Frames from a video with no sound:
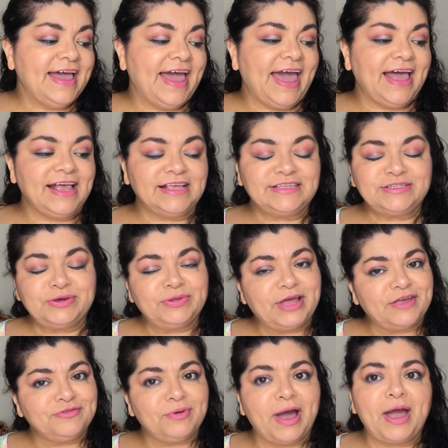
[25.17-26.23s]
And so
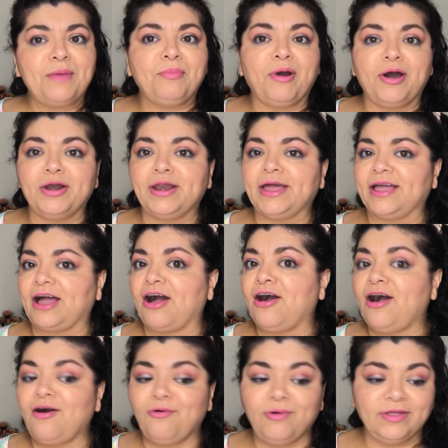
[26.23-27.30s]
that's why I bought like a
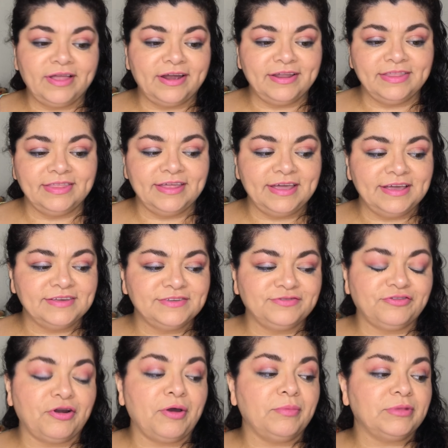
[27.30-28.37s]
whole lot of things
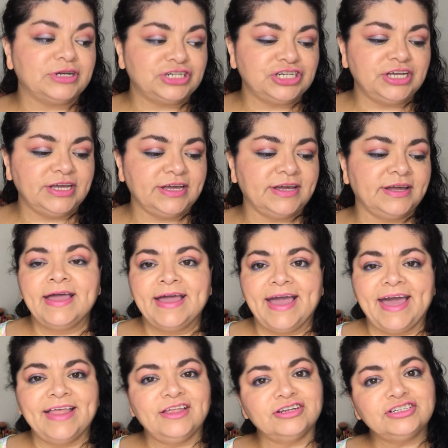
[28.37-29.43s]
from Shein.
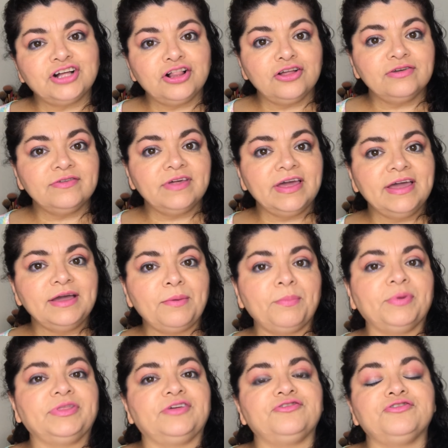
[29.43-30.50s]
And there's clothing,
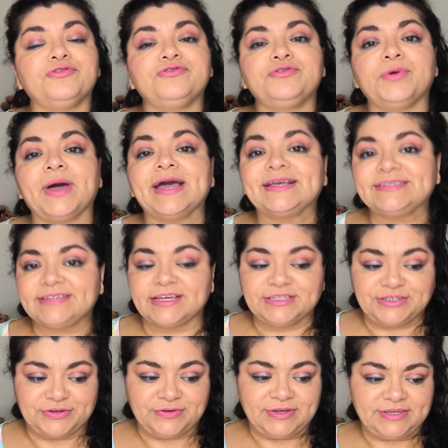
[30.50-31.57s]
but there's also
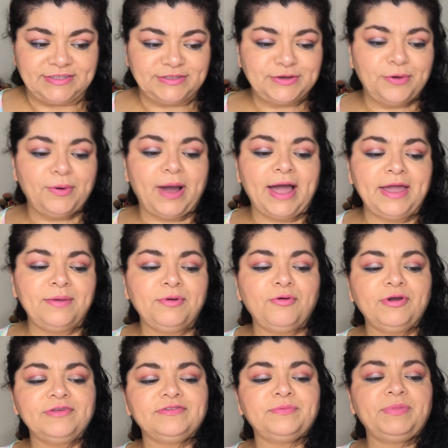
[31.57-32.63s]
accessories. So I am
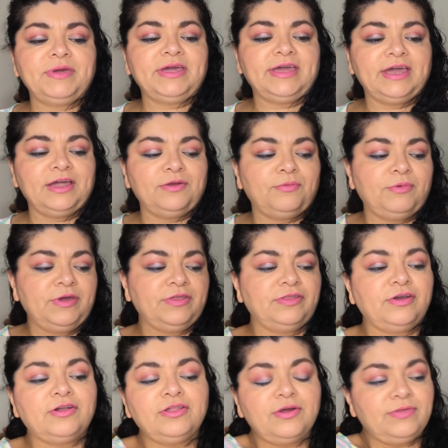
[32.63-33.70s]
going to begin with the
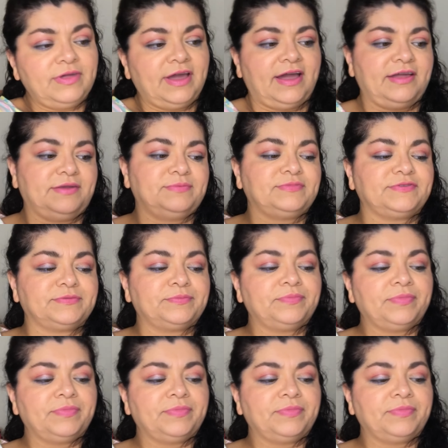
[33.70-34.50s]
clothing items.